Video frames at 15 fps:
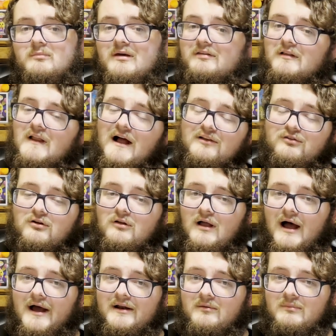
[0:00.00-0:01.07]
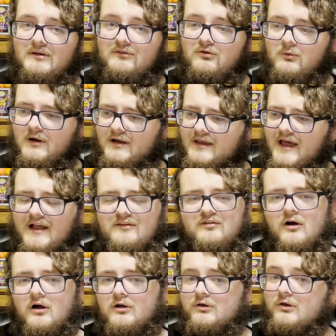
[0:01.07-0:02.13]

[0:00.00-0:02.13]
mythological item into a catch-all